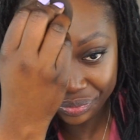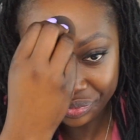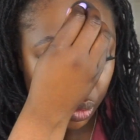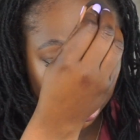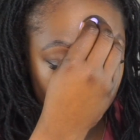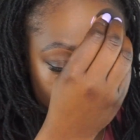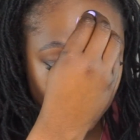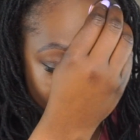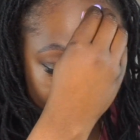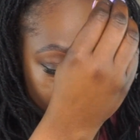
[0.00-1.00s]
Would you
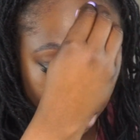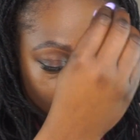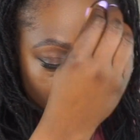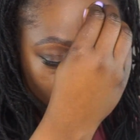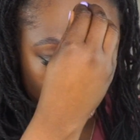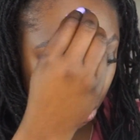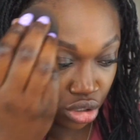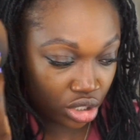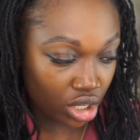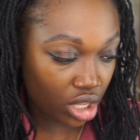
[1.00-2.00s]
rather
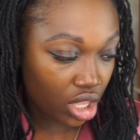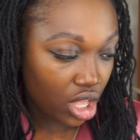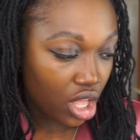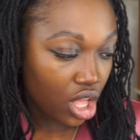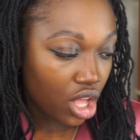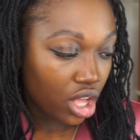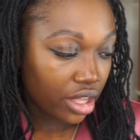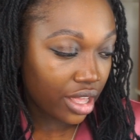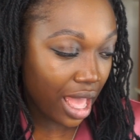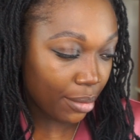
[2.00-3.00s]
use
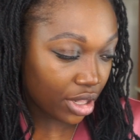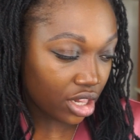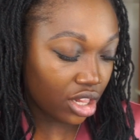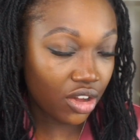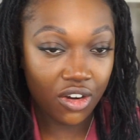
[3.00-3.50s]
chemical